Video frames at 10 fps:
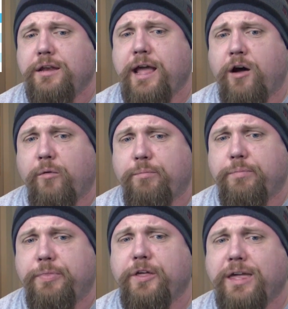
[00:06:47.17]
Now,
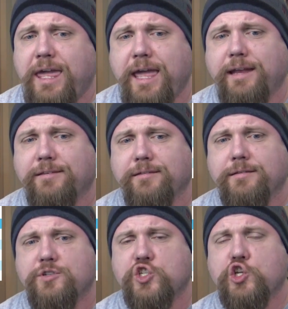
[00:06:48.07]
the kit
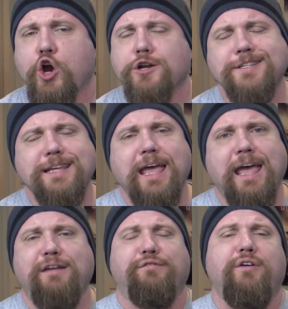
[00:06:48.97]
starts
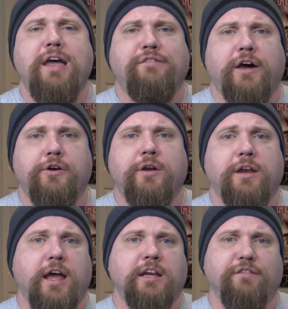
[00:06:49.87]
at
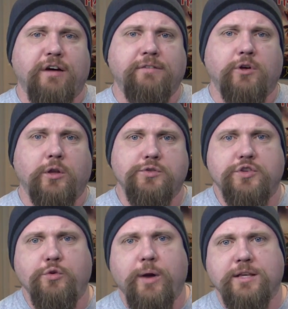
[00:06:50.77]

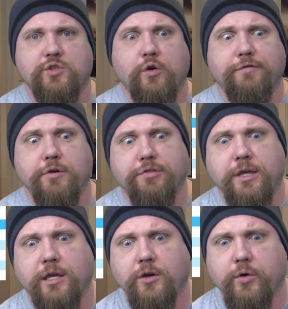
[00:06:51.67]
$595 US. So if you're
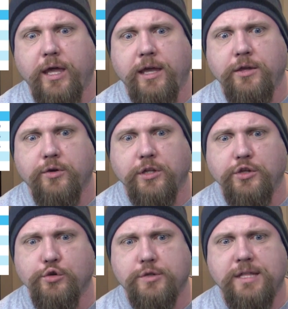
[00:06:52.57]
thinking, okay, you can
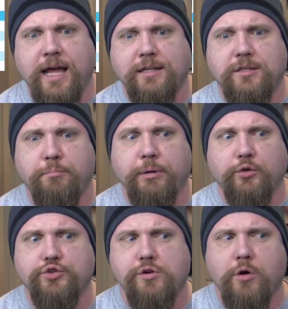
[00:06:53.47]
use that to
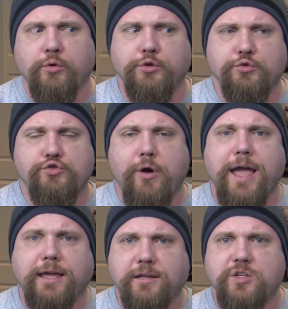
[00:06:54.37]
build your own new
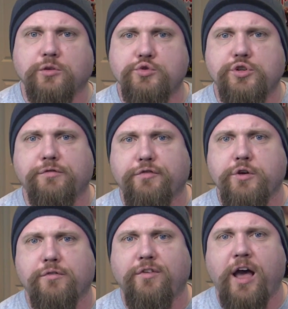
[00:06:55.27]
tracking solution for
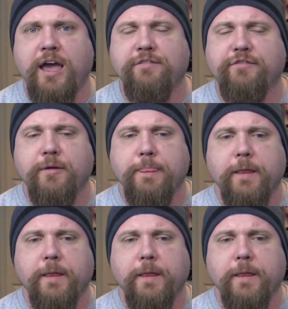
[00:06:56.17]
your Vive,